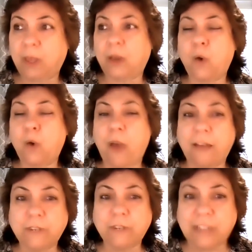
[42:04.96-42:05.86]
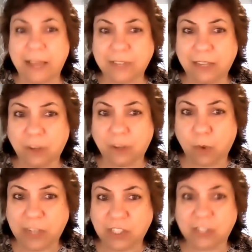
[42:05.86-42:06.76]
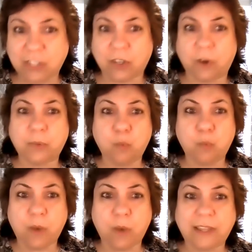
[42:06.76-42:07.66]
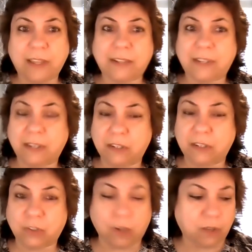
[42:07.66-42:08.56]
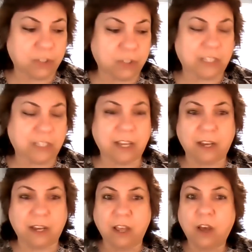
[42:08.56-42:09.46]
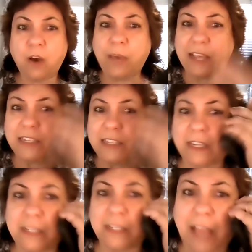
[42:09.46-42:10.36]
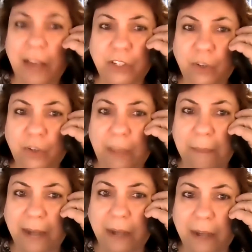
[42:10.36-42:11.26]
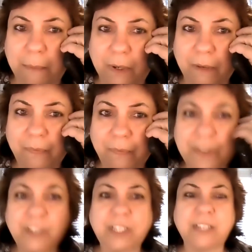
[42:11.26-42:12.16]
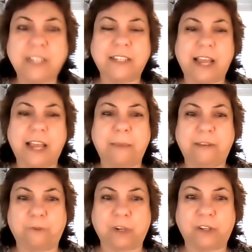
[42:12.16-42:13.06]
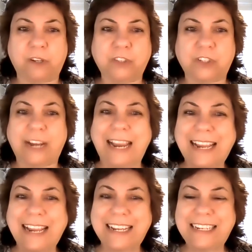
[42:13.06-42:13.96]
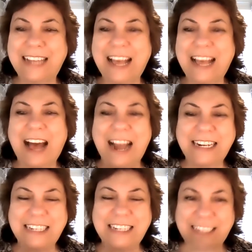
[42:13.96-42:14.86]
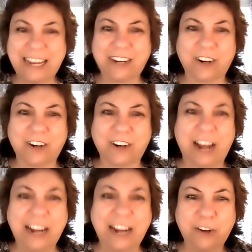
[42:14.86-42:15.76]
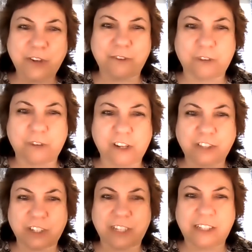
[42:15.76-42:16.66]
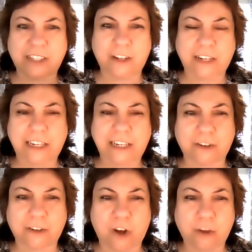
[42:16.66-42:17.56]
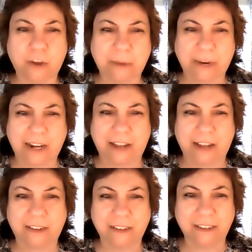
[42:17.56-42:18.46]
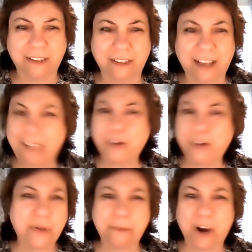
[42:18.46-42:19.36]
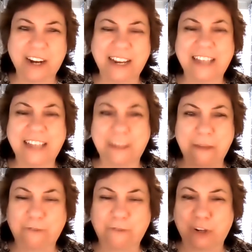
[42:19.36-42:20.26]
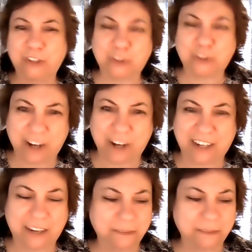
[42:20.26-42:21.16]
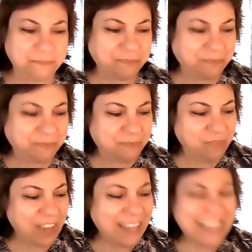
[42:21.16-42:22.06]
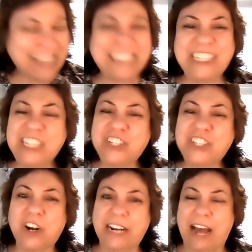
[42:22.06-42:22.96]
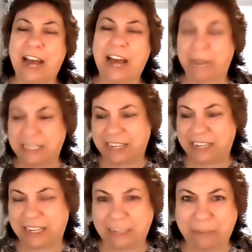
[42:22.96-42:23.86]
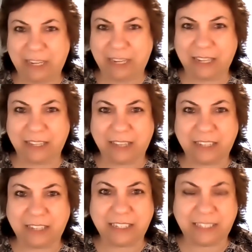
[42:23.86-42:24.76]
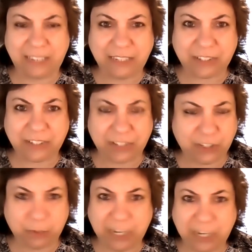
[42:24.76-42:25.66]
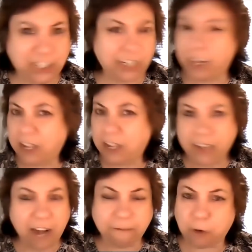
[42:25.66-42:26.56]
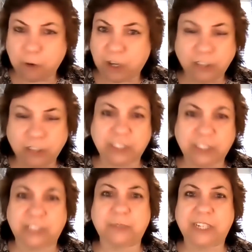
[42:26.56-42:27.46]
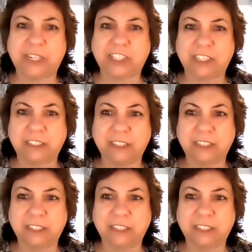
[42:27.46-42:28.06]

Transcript: whoever's asking the questions are the one that's in control. She said, Who is this? How did you get my number? She didn't say I'm in foreclosure. And I didn't say to her, I know you're in foreclosure because that's the only leads that are calling me right now. I have no other marketing except my foreclosure marketing. She started out by telling me a deceased situation, not a foreclosure situation.